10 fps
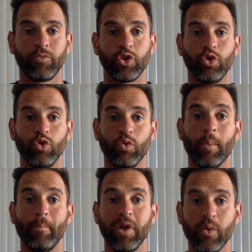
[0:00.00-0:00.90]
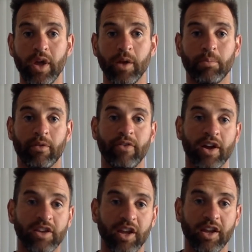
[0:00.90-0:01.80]
to mewing,
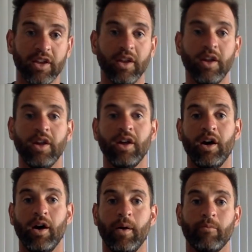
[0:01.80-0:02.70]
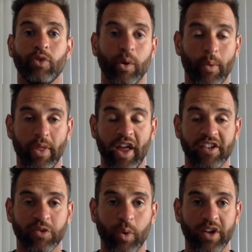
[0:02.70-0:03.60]
perfecting it, um, frequently
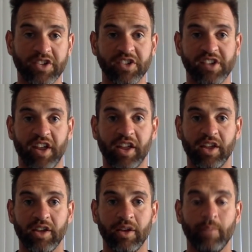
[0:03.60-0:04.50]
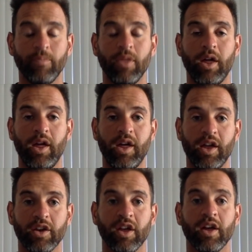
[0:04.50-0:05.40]
asked questions that I get,
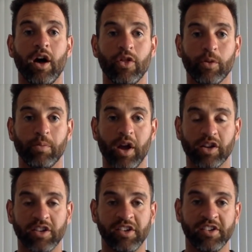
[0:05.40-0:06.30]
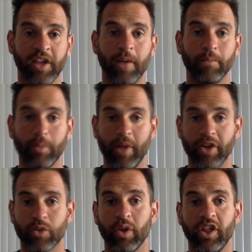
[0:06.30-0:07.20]
and other practices to implement
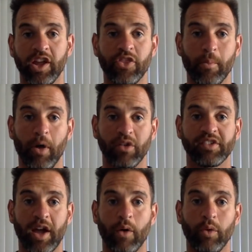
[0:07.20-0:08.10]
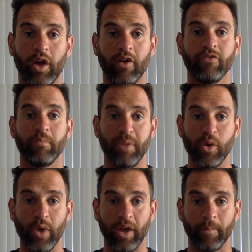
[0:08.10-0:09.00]
to really get the most out of
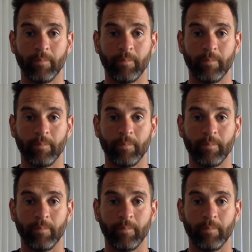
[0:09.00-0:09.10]
mewing.